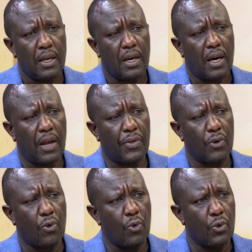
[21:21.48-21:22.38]
And I
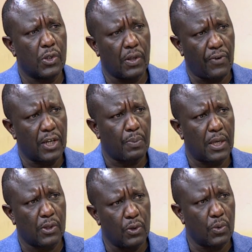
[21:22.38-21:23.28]
think Uhuru is the first
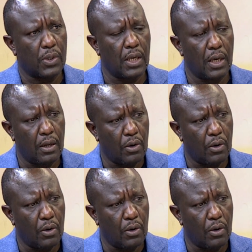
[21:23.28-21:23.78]
person to say,